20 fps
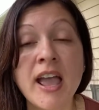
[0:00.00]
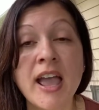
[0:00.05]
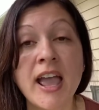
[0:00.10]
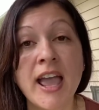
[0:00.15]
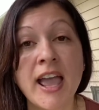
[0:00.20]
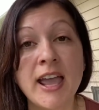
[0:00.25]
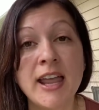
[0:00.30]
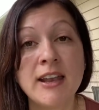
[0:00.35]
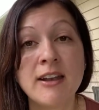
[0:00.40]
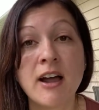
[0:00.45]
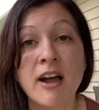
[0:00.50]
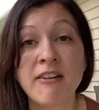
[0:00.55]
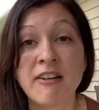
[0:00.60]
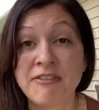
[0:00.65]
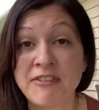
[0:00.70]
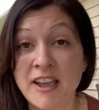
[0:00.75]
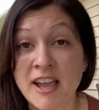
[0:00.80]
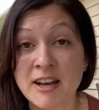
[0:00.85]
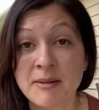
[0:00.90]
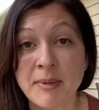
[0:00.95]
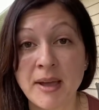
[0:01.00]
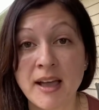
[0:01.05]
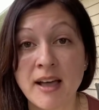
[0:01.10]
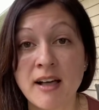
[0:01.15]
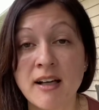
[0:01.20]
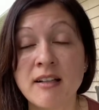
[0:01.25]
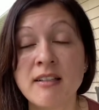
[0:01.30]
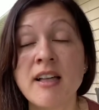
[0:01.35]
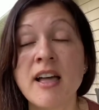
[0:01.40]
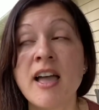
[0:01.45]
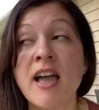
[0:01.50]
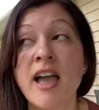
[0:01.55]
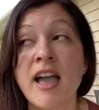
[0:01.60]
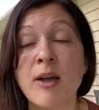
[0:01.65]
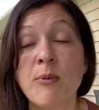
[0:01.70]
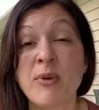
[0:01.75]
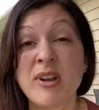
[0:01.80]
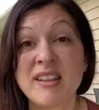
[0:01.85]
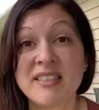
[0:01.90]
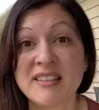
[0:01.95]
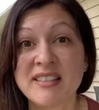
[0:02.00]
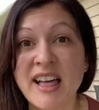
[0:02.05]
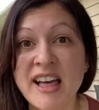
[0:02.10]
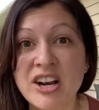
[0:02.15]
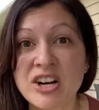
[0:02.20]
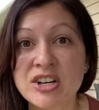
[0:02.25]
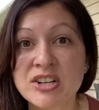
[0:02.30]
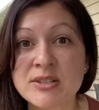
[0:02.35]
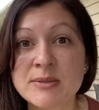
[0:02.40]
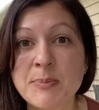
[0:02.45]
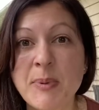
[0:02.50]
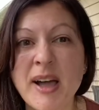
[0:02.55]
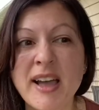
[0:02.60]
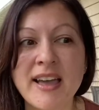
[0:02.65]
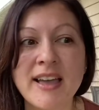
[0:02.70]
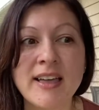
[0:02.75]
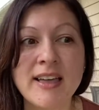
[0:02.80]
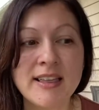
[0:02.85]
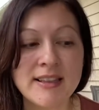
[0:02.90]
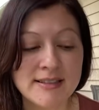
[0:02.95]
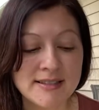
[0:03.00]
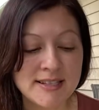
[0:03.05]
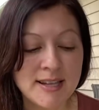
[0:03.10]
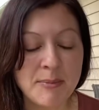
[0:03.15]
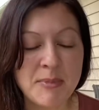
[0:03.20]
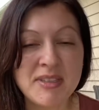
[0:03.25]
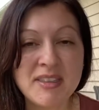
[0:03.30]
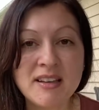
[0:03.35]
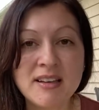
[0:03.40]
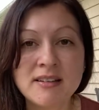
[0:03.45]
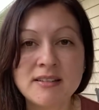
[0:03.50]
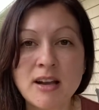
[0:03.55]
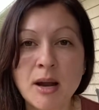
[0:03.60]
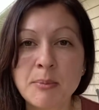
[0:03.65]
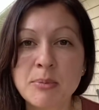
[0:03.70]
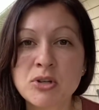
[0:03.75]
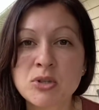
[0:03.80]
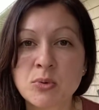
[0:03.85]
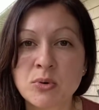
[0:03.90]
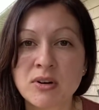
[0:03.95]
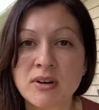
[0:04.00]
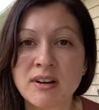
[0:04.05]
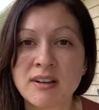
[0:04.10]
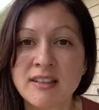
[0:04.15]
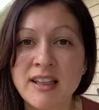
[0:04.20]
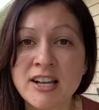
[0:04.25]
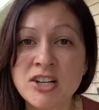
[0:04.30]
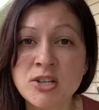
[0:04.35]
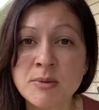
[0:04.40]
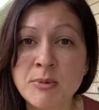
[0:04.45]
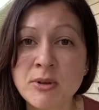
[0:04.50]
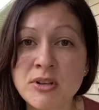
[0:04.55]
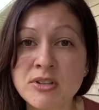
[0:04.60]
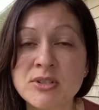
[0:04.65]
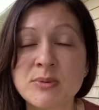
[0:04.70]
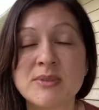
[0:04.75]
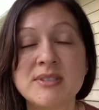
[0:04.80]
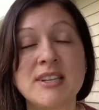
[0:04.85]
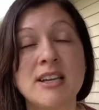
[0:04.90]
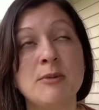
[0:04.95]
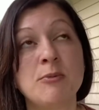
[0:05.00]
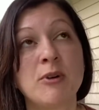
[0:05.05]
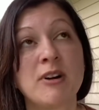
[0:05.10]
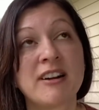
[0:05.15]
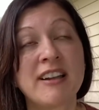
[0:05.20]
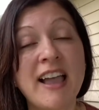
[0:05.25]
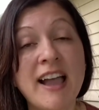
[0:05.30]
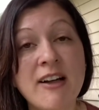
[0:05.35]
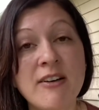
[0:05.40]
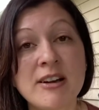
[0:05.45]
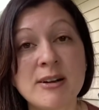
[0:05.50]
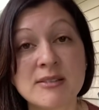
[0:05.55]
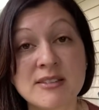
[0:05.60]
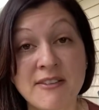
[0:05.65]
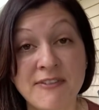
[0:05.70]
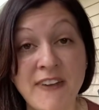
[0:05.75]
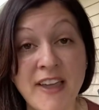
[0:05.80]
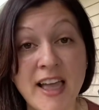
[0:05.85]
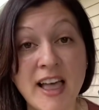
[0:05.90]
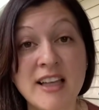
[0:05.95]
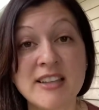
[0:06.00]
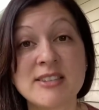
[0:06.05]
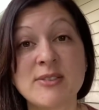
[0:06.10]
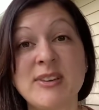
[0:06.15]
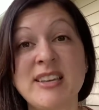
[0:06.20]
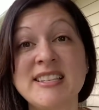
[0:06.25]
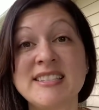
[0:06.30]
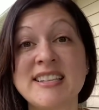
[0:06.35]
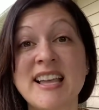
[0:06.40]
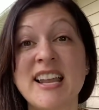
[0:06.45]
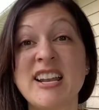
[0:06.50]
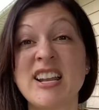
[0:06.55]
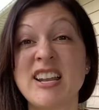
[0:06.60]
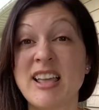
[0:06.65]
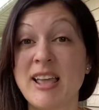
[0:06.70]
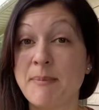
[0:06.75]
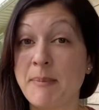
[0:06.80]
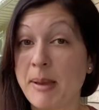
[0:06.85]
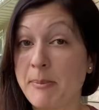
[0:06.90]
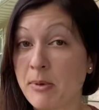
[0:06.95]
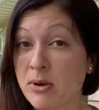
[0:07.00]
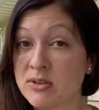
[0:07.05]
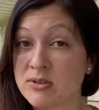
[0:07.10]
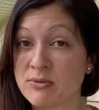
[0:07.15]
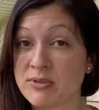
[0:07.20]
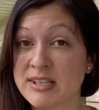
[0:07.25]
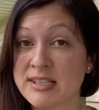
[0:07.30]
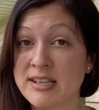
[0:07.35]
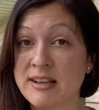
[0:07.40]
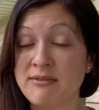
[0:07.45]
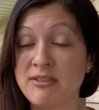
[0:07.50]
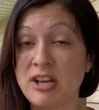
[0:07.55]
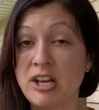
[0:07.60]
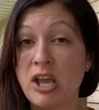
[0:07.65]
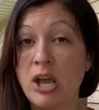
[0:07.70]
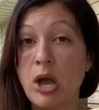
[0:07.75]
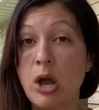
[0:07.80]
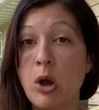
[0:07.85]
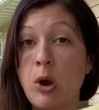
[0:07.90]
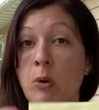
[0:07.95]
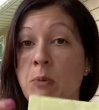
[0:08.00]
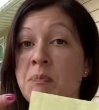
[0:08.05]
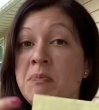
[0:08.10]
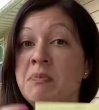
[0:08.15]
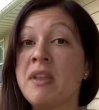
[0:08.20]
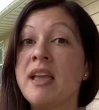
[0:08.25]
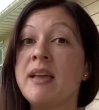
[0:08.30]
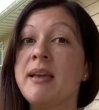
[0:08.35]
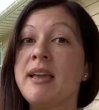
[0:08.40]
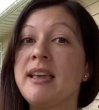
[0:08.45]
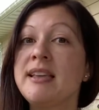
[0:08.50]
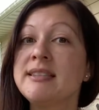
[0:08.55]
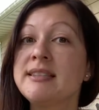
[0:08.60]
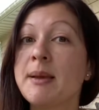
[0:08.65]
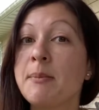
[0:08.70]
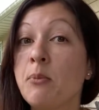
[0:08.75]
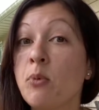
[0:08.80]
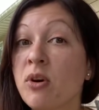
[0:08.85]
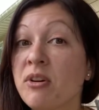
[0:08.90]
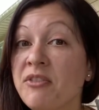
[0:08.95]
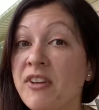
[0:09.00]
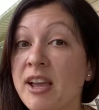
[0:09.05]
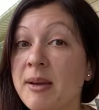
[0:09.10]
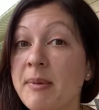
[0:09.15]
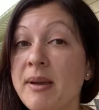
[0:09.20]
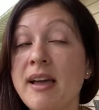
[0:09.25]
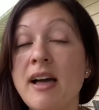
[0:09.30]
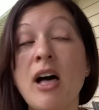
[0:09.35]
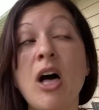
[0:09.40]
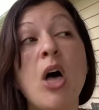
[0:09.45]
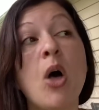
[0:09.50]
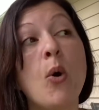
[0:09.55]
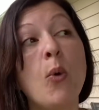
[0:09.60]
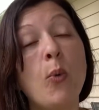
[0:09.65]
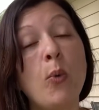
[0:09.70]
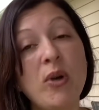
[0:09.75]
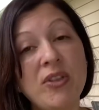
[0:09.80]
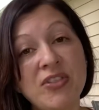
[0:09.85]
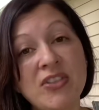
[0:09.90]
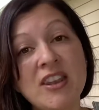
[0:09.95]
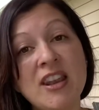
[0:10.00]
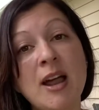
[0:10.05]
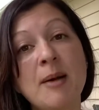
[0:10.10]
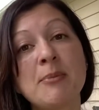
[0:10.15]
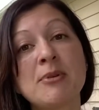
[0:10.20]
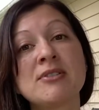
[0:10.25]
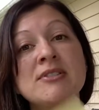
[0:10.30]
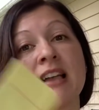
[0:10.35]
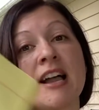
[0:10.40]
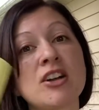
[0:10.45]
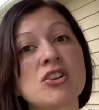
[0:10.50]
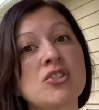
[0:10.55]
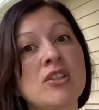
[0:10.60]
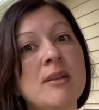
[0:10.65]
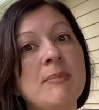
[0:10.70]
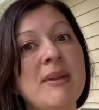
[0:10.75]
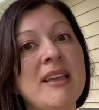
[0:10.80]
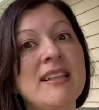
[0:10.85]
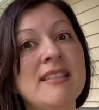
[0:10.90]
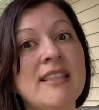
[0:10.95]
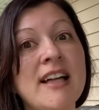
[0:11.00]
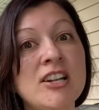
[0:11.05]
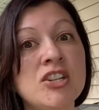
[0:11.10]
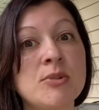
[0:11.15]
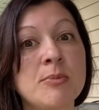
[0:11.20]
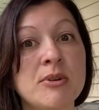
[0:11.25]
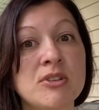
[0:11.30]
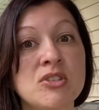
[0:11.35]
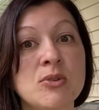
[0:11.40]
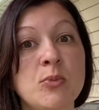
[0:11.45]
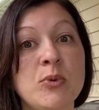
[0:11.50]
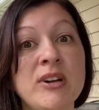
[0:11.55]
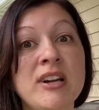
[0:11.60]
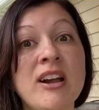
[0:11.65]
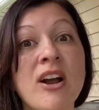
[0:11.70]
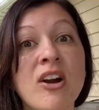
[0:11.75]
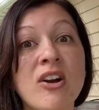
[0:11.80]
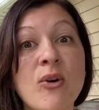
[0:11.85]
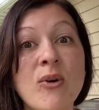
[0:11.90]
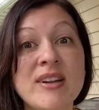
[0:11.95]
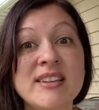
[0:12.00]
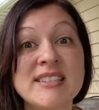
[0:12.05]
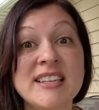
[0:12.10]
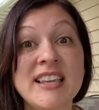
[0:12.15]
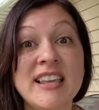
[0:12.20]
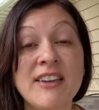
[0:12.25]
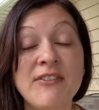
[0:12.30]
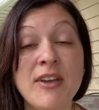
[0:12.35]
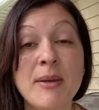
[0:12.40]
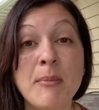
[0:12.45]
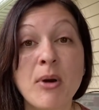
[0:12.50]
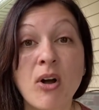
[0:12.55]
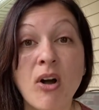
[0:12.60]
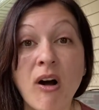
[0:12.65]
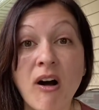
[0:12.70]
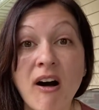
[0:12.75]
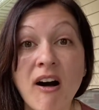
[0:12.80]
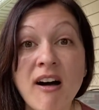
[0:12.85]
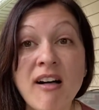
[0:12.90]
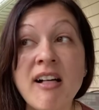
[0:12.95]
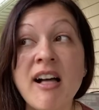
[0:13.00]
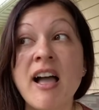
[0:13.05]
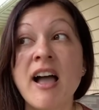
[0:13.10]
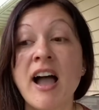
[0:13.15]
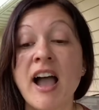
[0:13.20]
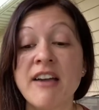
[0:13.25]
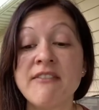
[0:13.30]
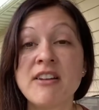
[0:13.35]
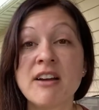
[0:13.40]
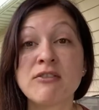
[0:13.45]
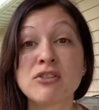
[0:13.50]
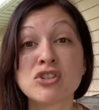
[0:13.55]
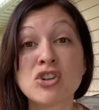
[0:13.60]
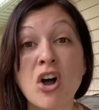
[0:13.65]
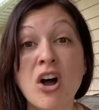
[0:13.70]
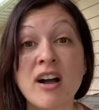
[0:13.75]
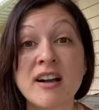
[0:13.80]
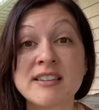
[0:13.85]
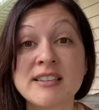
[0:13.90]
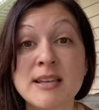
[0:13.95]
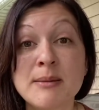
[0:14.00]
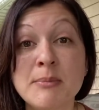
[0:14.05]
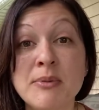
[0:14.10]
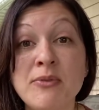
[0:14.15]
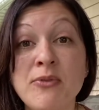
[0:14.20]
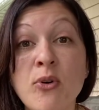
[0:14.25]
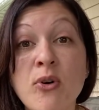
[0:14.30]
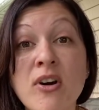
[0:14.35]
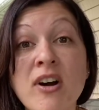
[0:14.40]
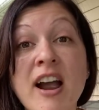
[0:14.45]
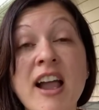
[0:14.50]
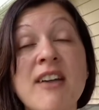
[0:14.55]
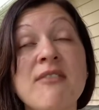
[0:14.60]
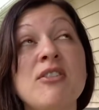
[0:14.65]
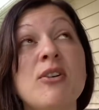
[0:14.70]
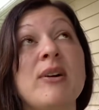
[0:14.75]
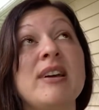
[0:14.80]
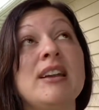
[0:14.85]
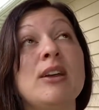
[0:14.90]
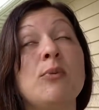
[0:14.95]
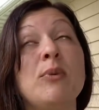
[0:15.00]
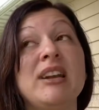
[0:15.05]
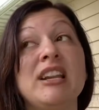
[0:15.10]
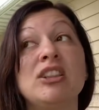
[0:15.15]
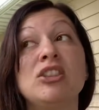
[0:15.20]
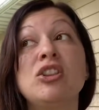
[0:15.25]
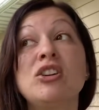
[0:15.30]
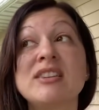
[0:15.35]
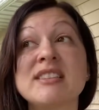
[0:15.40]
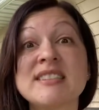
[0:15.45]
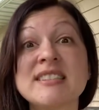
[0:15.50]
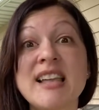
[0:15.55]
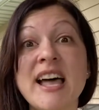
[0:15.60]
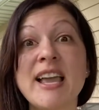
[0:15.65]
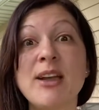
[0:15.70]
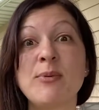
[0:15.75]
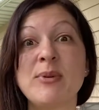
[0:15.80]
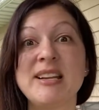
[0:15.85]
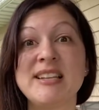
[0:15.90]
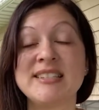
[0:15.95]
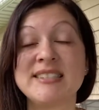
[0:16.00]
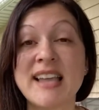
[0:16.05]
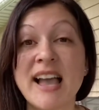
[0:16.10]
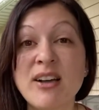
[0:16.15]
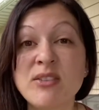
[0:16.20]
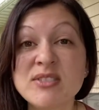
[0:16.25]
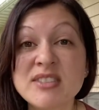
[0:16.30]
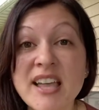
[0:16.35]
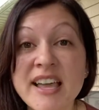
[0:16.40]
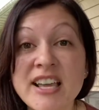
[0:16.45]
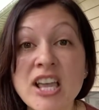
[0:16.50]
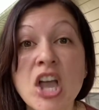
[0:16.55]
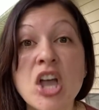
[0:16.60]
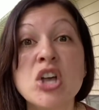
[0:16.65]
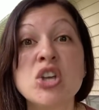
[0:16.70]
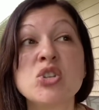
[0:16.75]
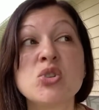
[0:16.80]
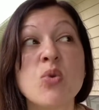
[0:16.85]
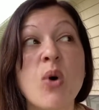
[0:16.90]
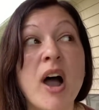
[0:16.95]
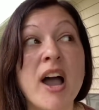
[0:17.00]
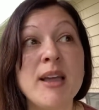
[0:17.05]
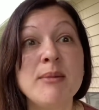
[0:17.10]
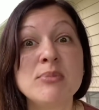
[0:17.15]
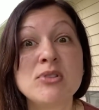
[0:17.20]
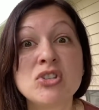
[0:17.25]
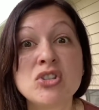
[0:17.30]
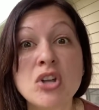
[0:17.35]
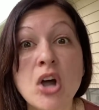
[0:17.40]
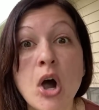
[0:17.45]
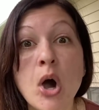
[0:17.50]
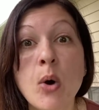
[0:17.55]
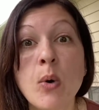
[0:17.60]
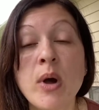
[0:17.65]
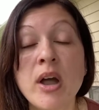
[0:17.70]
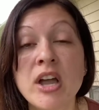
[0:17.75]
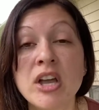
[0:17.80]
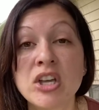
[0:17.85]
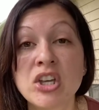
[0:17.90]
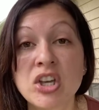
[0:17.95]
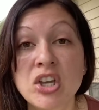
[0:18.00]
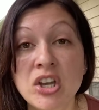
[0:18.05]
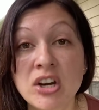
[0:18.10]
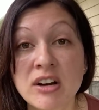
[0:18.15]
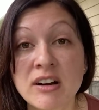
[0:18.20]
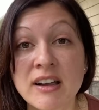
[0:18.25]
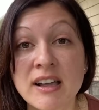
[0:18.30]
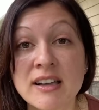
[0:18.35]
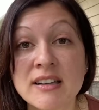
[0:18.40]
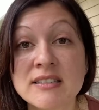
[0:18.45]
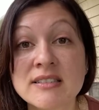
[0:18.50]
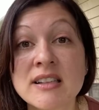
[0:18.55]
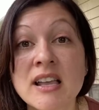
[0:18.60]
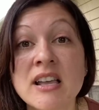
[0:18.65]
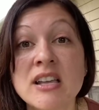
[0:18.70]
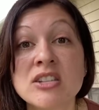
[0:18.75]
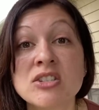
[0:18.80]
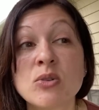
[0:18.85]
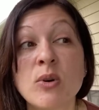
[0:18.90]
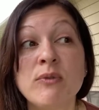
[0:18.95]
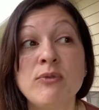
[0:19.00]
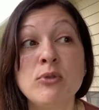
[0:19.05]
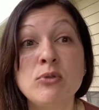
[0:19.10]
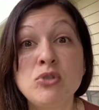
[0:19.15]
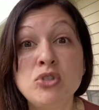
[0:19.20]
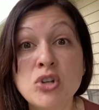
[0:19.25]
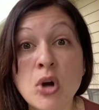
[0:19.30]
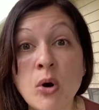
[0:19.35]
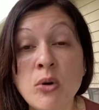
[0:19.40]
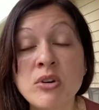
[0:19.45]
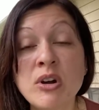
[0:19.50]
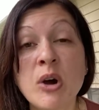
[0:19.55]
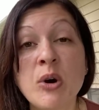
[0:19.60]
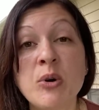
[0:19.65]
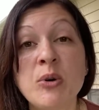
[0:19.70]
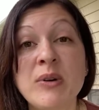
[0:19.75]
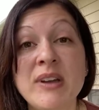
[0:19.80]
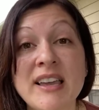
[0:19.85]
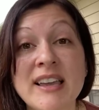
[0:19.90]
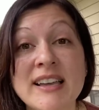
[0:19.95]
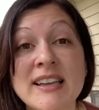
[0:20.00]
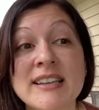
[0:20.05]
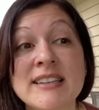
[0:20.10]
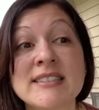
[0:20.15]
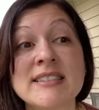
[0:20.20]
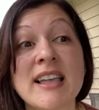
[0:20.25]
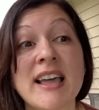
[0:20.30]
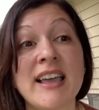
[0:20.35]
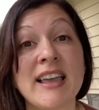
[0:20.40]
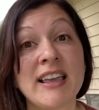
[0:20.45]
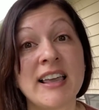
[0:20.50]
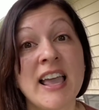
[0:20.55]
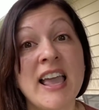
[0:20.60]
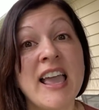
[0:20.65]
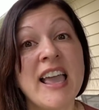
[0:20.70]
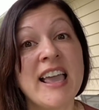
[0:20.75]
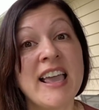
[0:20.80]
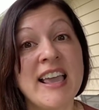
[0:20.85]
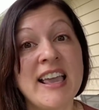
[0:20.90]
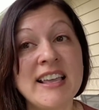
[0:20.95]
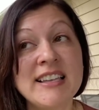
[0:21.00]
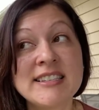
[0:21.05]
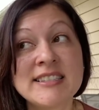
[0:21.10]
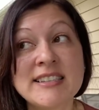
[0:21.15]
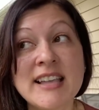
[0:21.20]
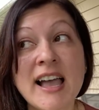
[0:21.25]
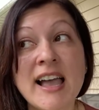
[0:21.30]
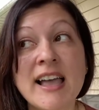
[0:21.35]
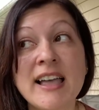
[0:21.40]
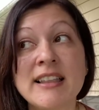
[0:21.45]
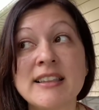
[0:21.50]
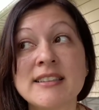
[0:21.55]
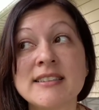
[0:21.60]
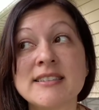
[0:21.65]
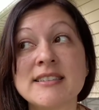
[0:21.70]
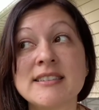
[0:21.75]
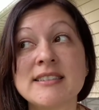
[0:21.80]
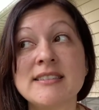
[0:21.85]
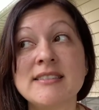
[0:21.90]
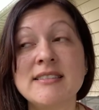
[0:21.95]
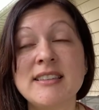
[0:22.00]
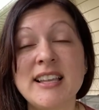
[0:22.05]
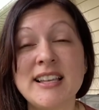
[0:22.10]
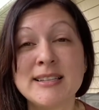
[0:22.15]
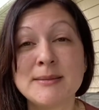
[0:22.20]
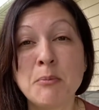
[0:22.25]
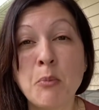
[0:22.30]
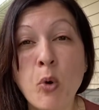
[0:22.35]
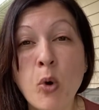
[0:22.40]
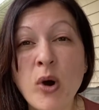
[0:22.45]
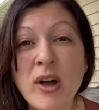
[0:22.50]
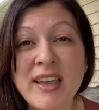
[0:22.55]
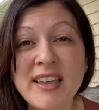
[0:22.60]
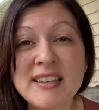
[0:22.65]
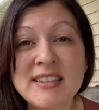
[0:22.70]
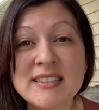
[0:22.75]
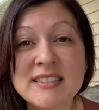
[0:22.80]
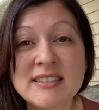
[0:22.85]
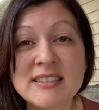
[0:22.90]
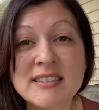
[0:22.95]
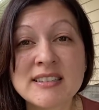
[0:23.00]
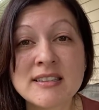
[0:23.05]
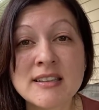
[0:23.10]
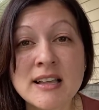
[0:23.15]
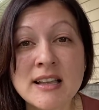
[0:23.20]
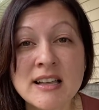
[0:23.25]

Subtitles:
in a fan mail in one of the letters, but some of the numbers were illegible, so it didn't work out and it was a fail. So he sent, in my most recent video, he sent more fan mail with the numbers actually being legible. So we are going to give him a call. I've never talked to him before. I have no idea what he looks like, what he sounds like. So I'm so curious. So if you don't know who he is, like, he sends these moist,